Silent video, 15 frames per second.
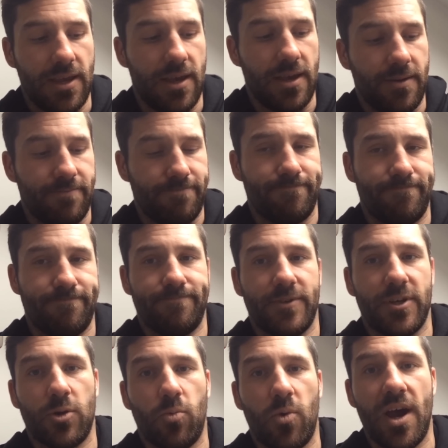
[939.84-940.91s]

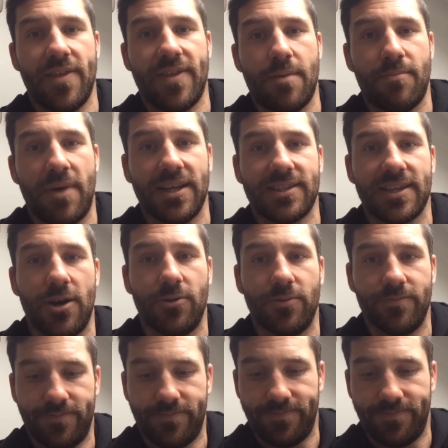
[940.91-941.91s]
And wear that mat out.